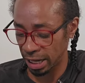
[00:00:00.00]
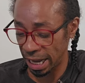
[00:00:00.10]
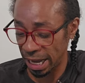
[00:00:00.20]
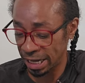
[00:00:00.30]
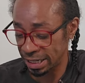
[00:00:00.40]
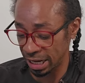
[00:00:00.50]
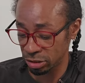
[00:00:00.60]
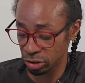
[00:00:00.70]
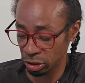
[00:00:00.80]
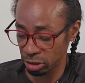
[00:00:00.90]
And
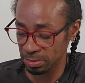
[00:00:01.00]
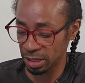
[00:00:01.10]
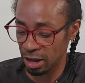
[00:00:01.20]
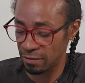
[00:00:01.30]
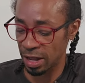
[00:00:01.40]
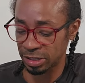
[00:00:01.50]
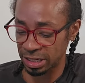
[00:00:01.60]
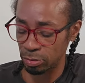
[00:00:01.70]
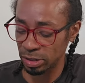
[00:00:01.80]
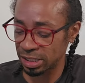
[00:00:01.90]
in terms of, uh,
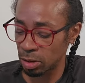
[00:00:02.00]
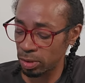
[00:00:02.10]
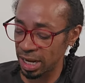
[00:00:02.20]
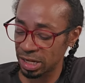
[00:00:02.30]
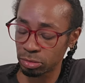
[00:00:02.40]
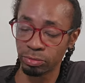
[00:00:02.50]
see, what someone has